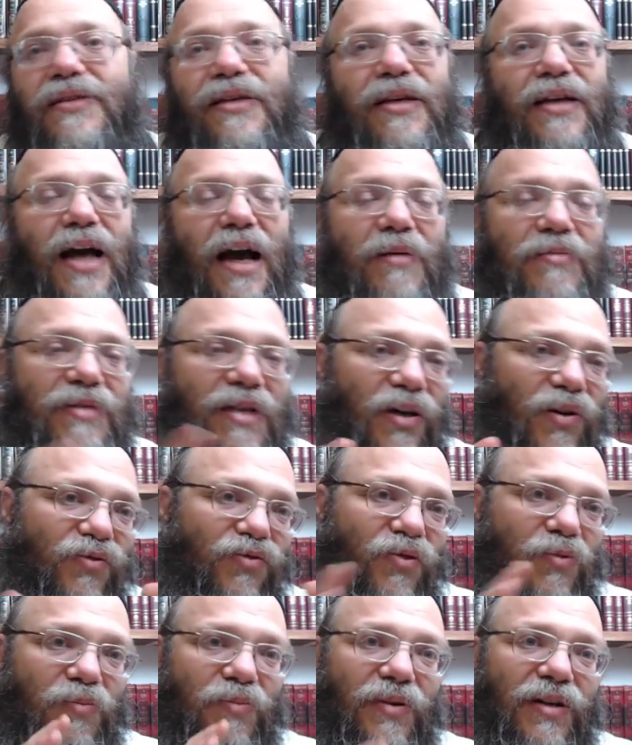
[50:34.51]
comes out
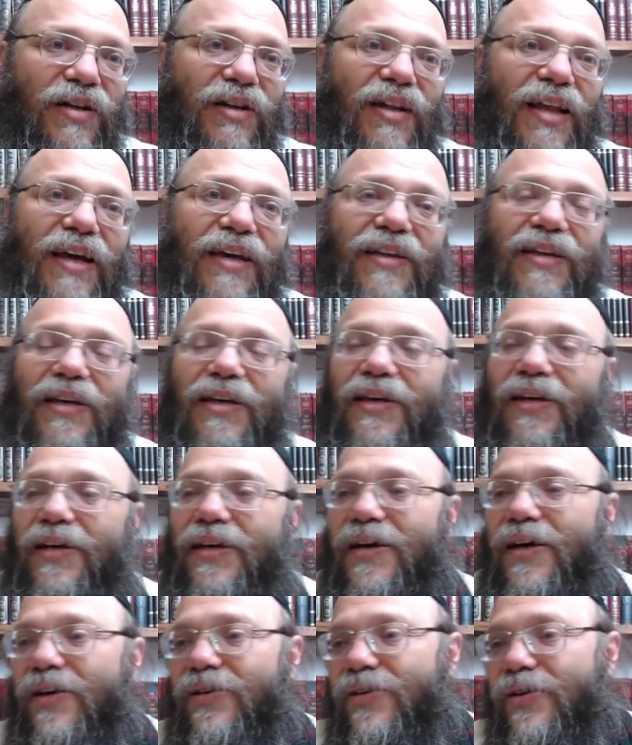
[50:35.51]
from like
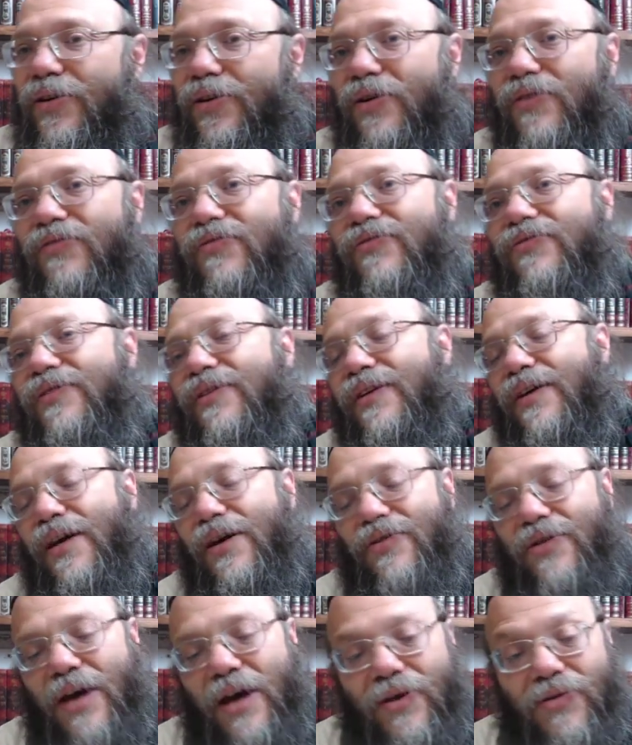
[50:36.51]
the article of
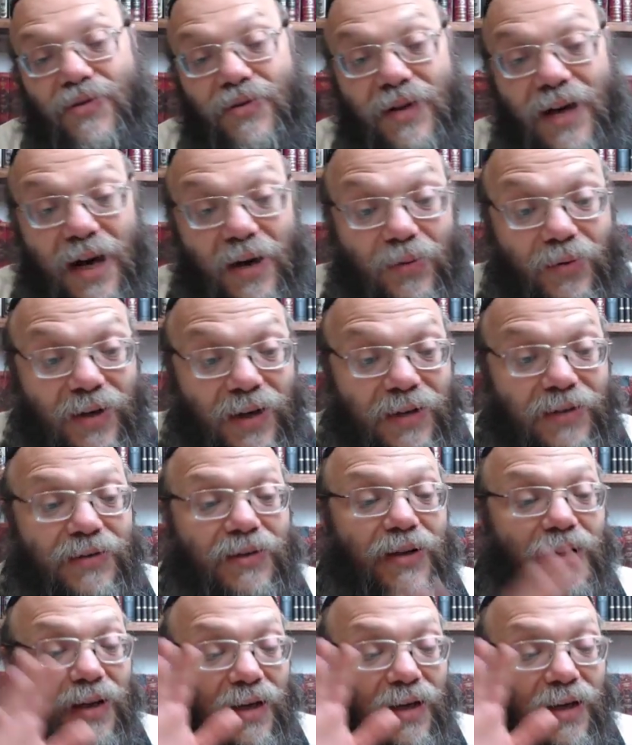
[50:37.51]
Rashash and Chanukah.